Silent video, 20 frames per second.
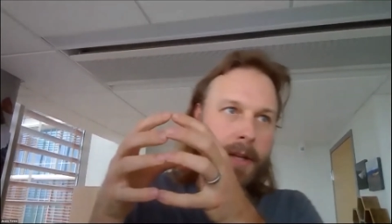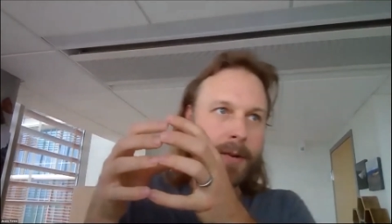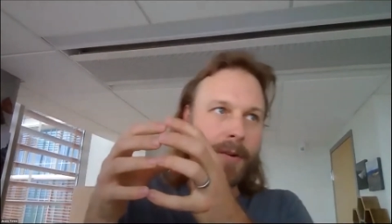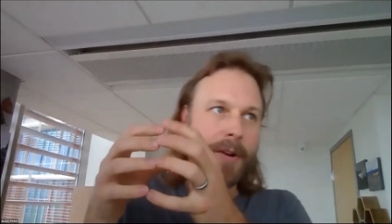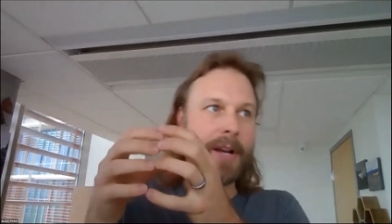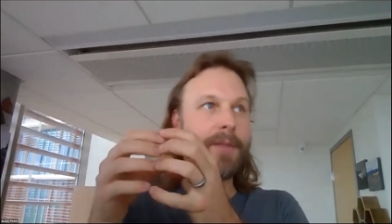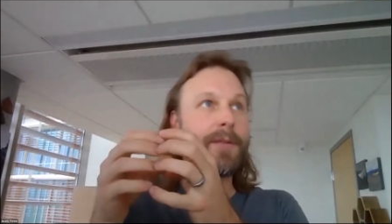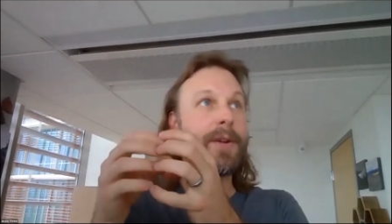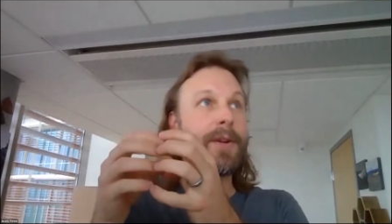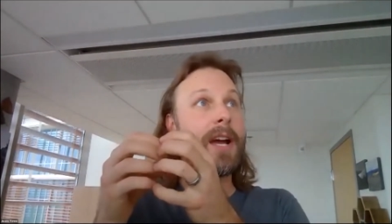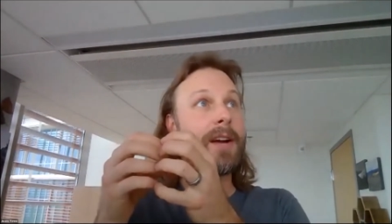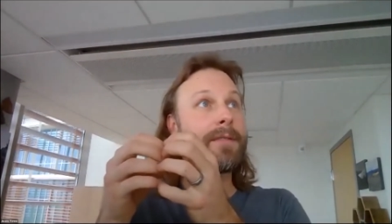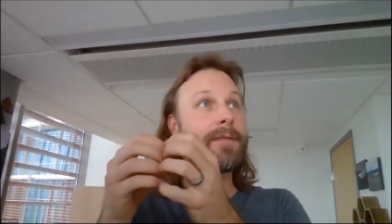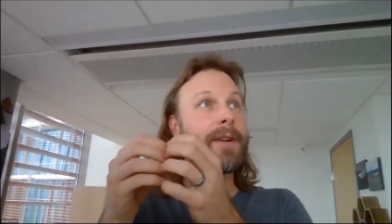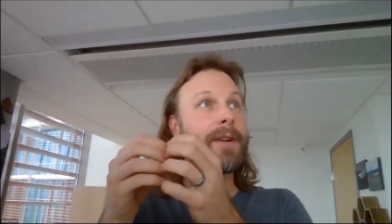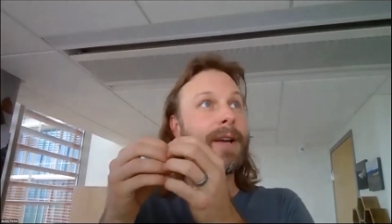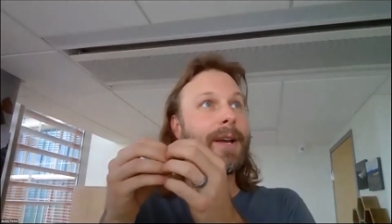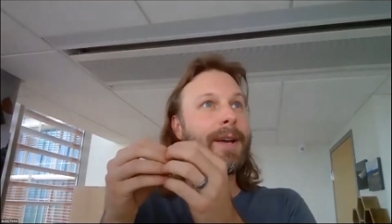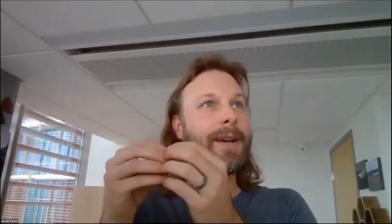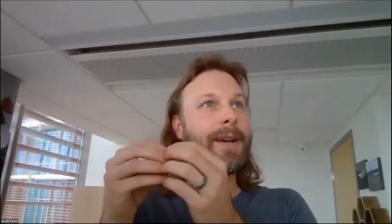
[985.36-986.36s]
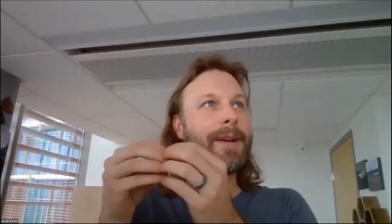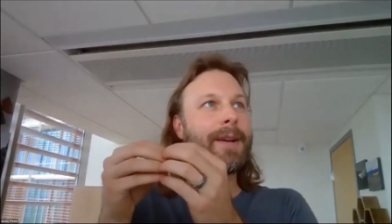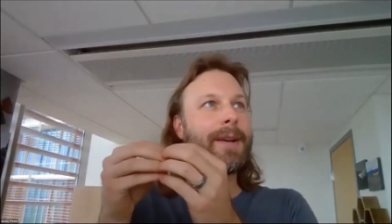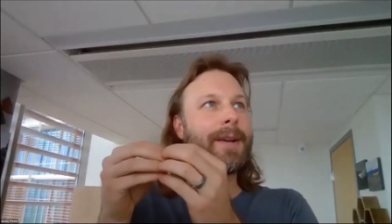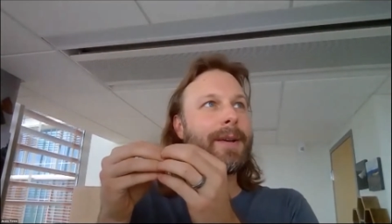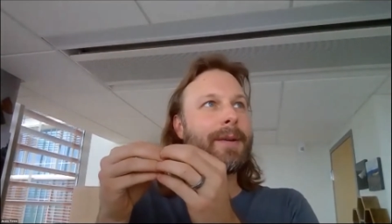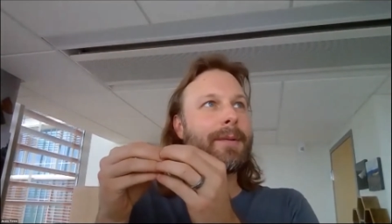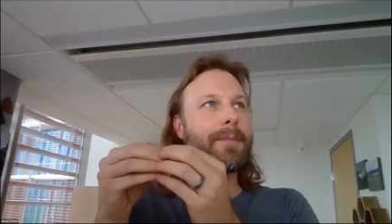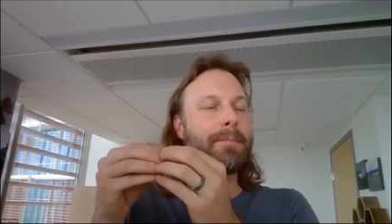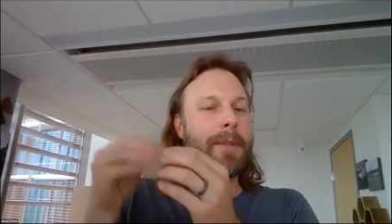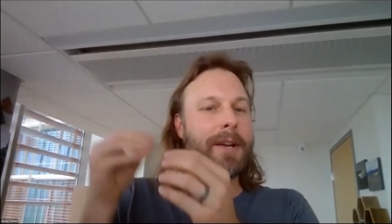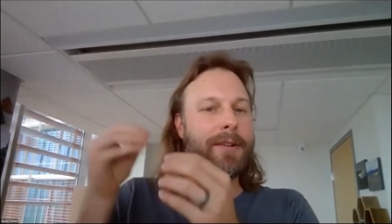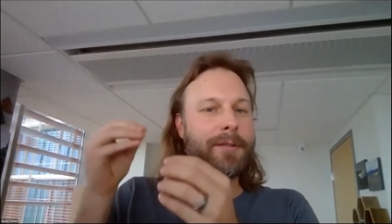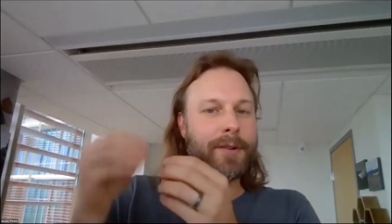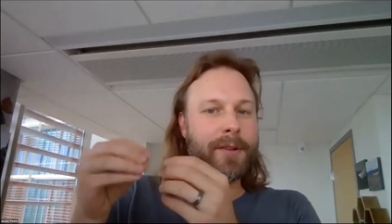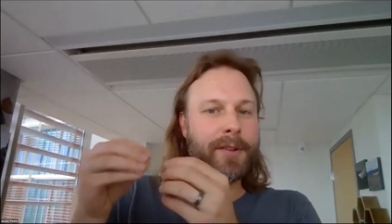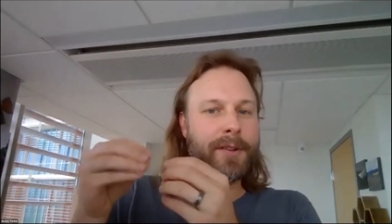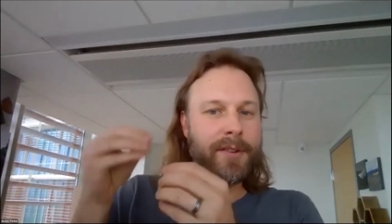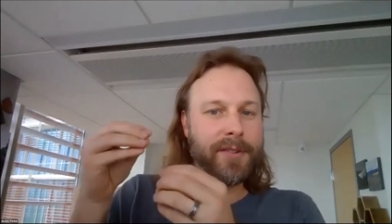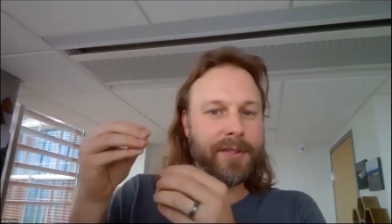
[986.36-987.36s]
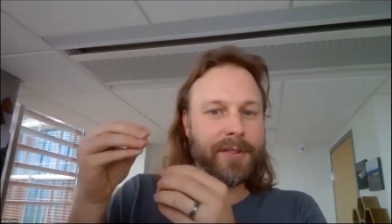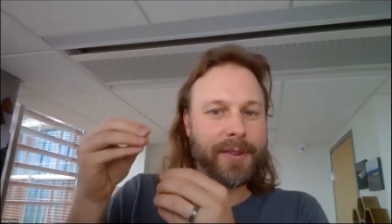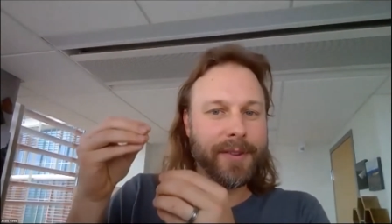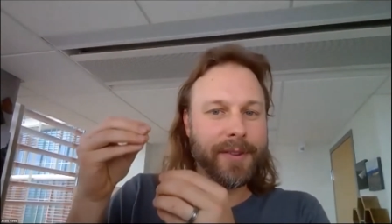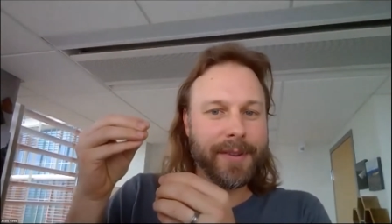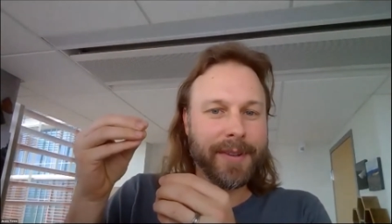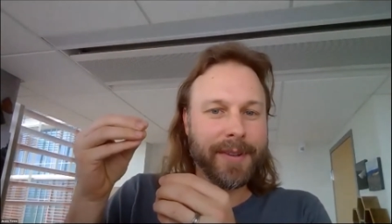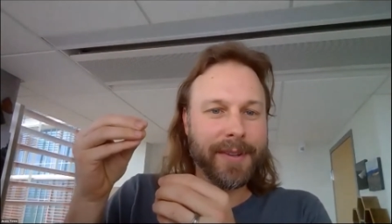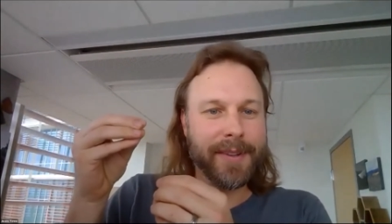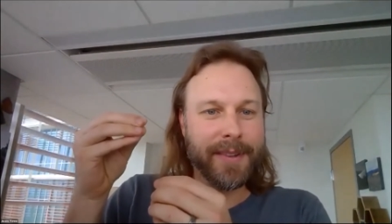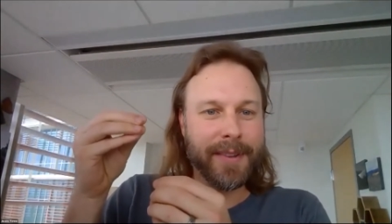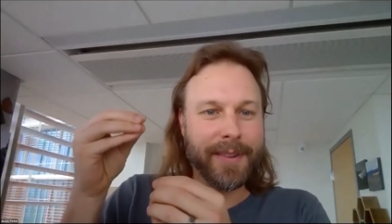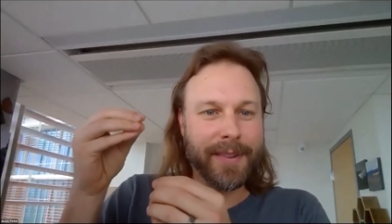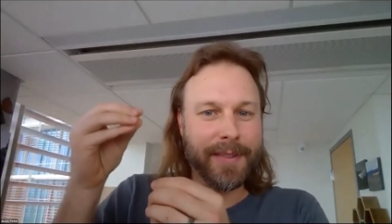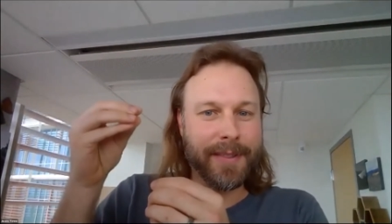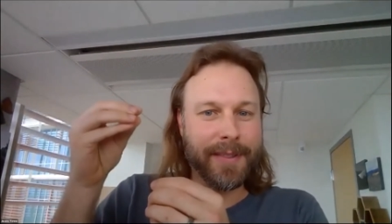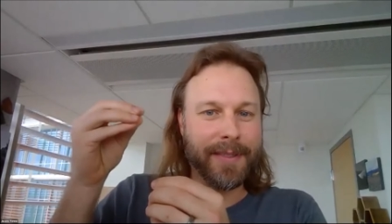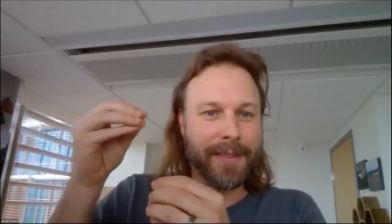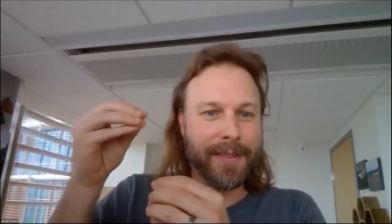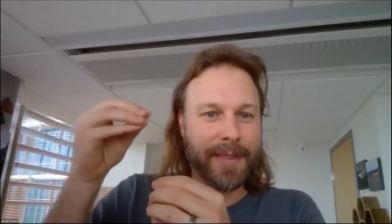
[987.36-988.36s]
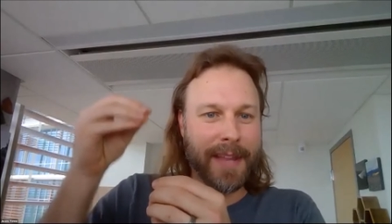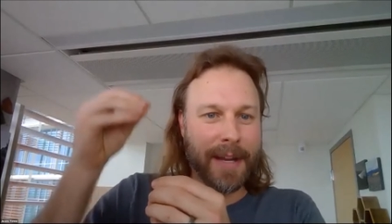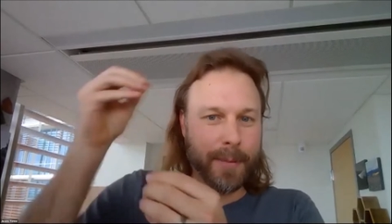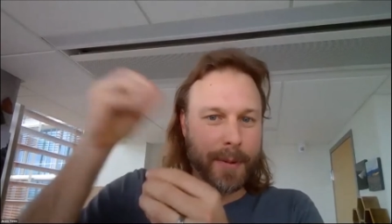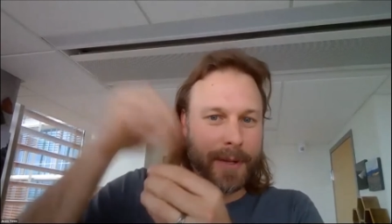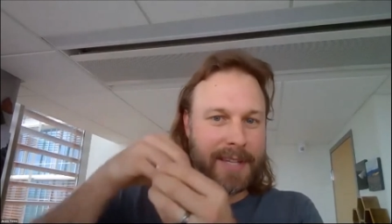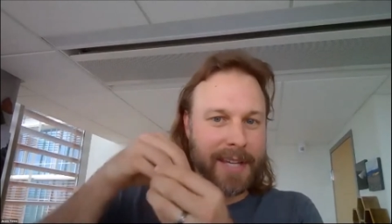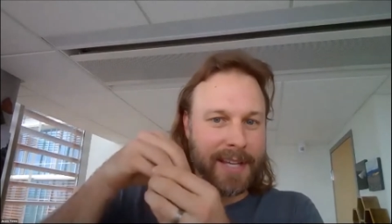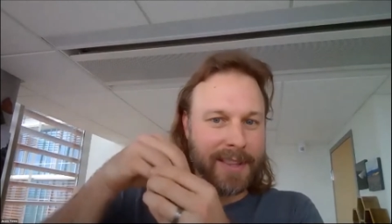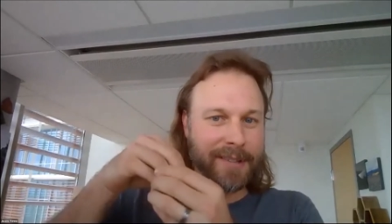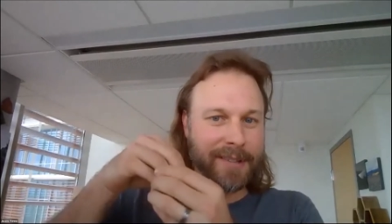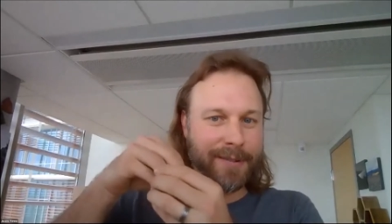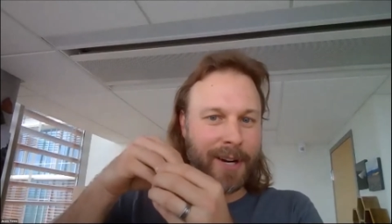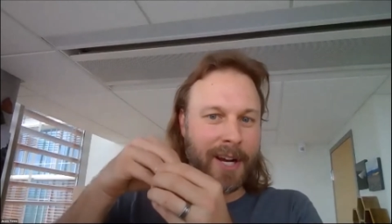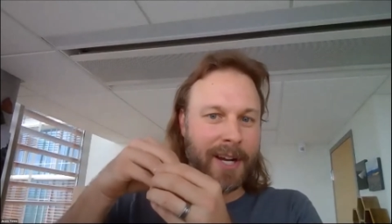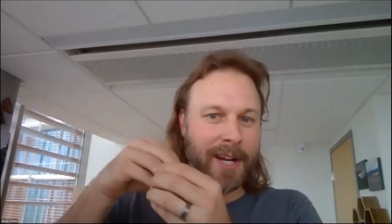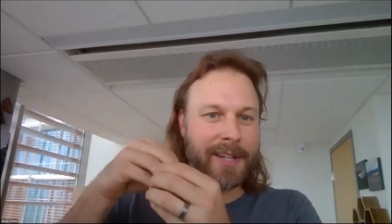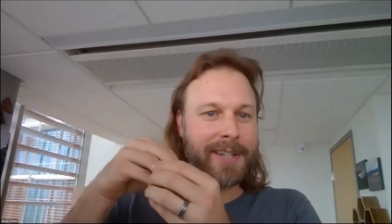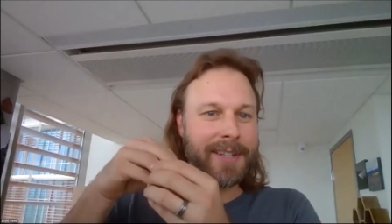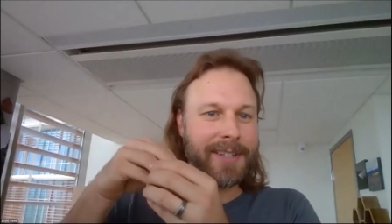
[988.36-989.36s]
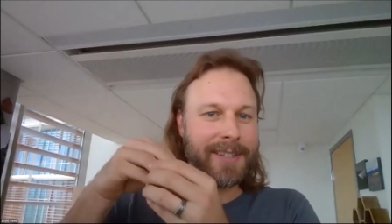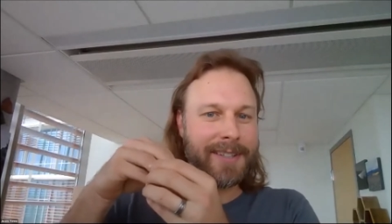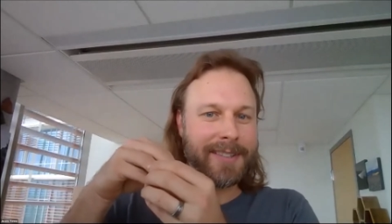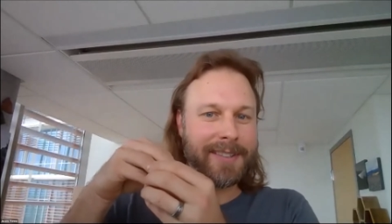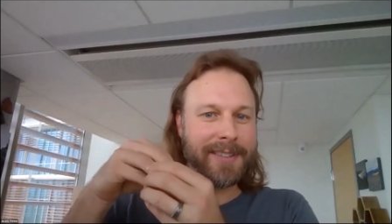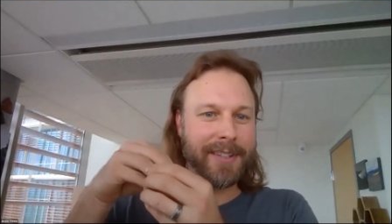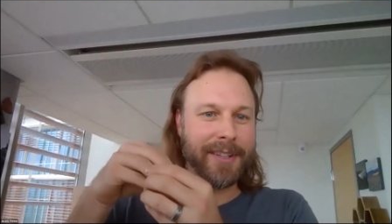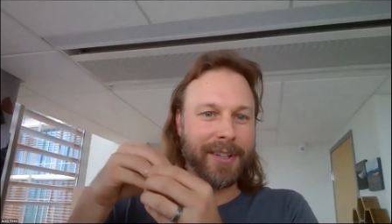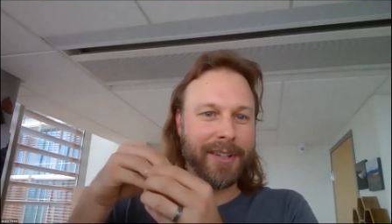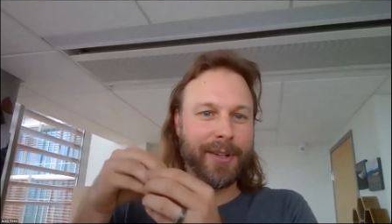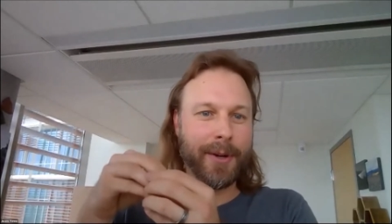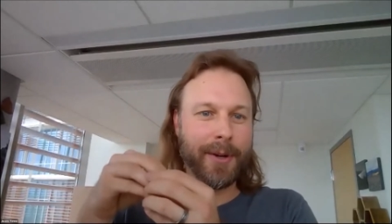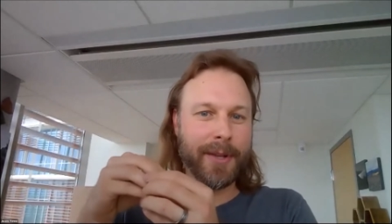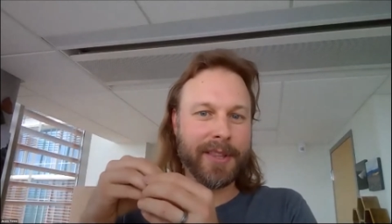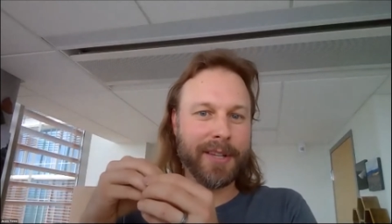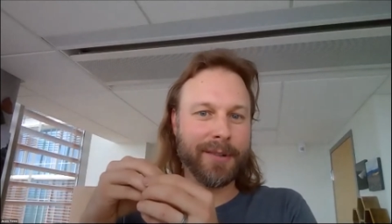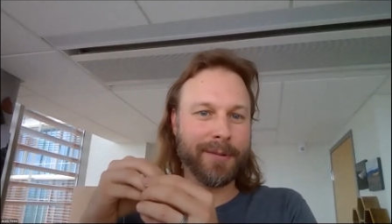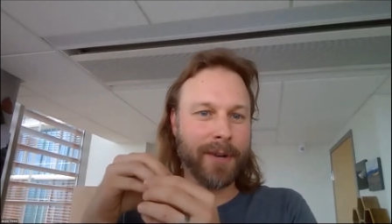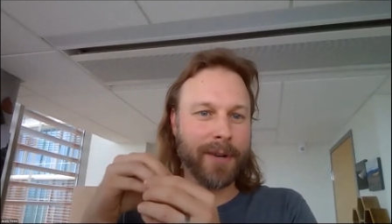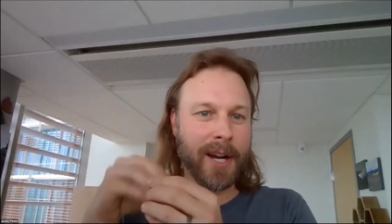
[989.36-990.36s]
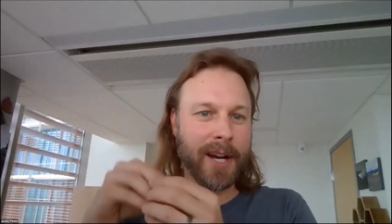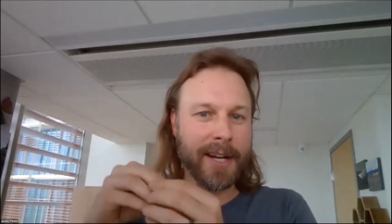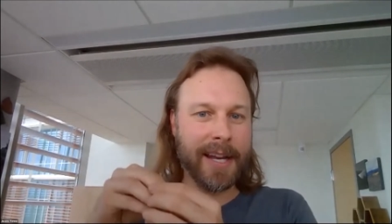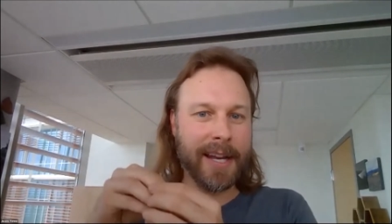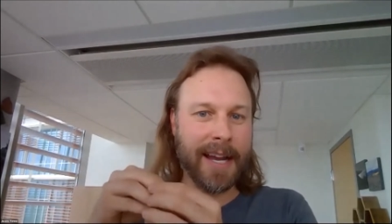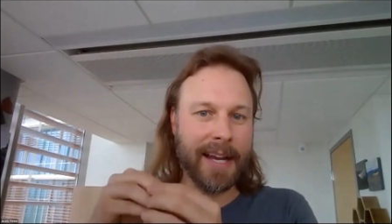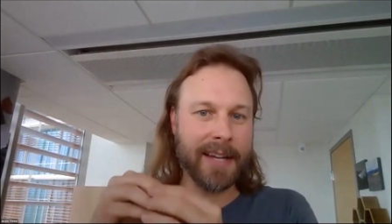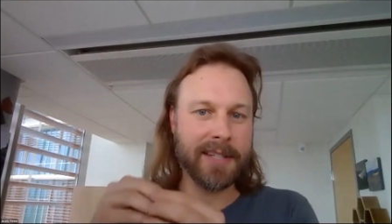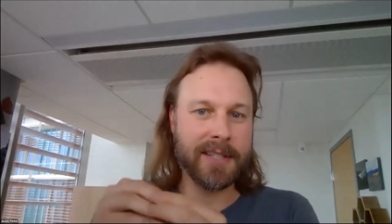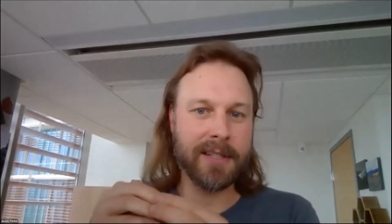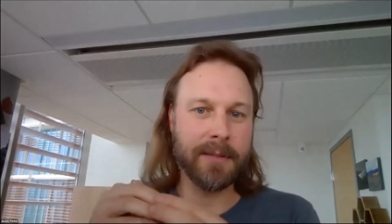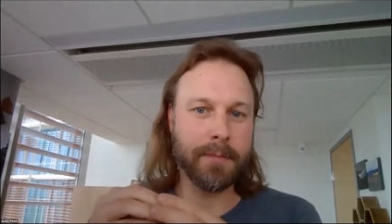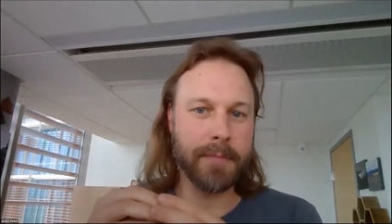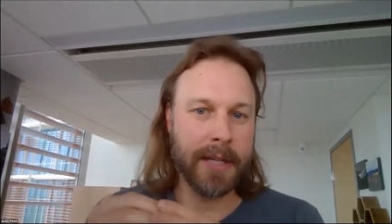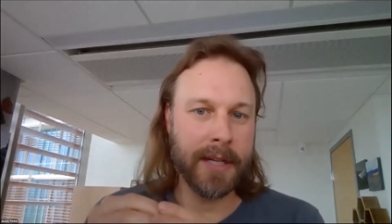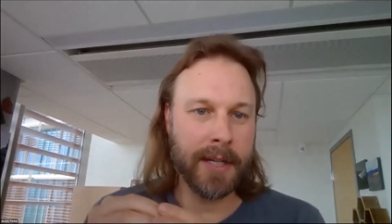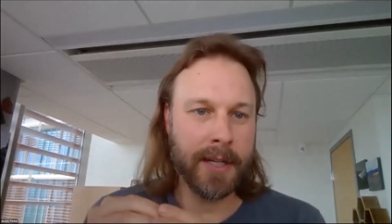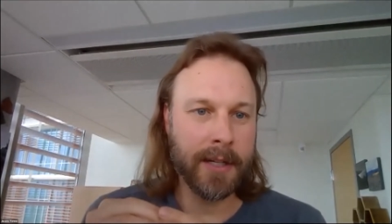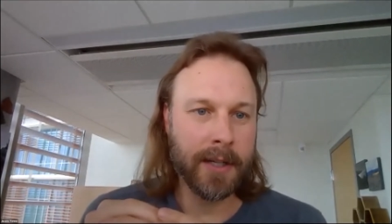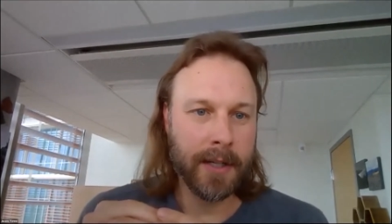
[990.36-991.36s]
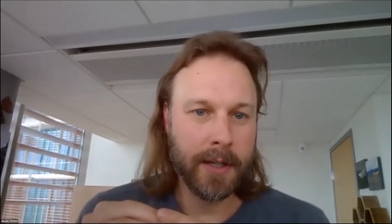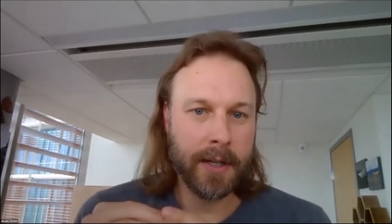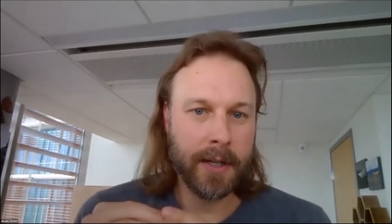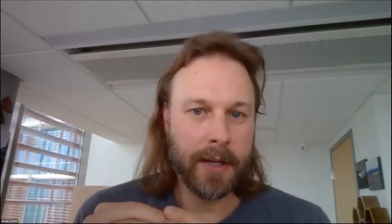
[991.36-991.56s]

right, if you have minerals that are within the rock, you know that the rock has to be